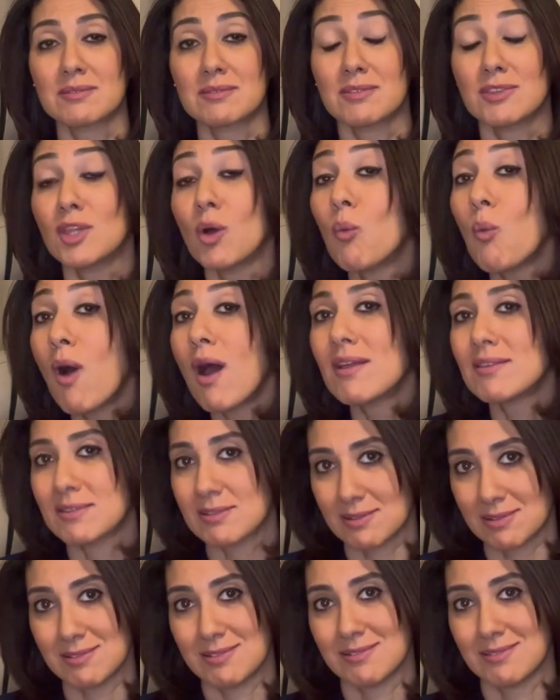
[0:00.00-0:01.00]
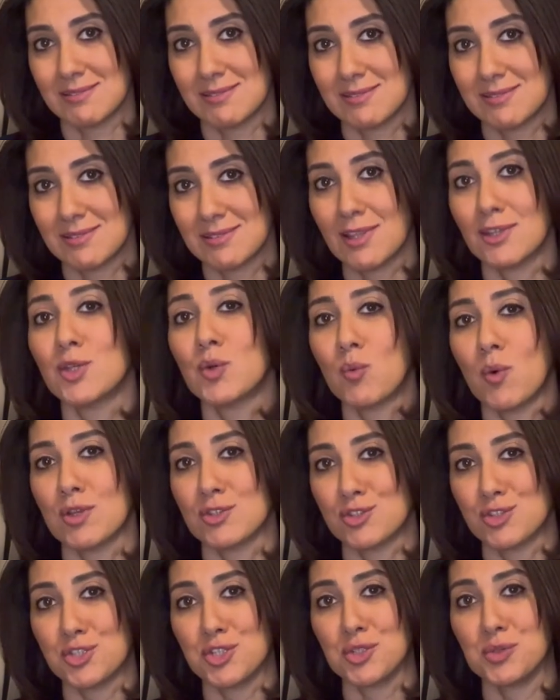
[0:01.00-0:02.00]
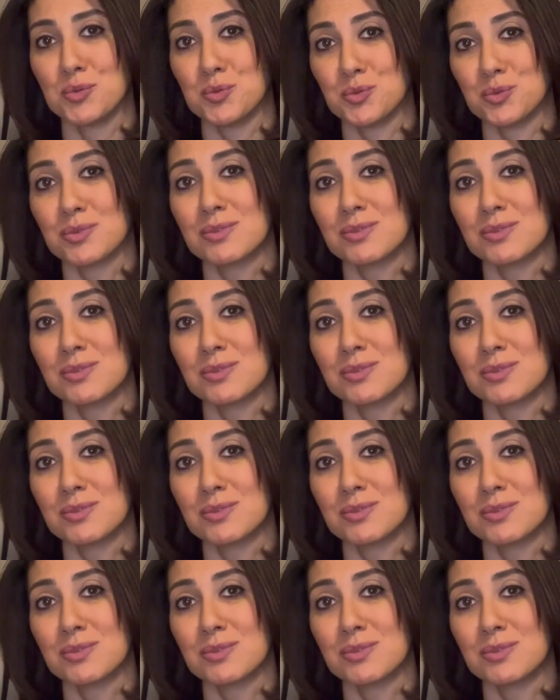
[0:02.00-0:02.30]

the one that you once knew.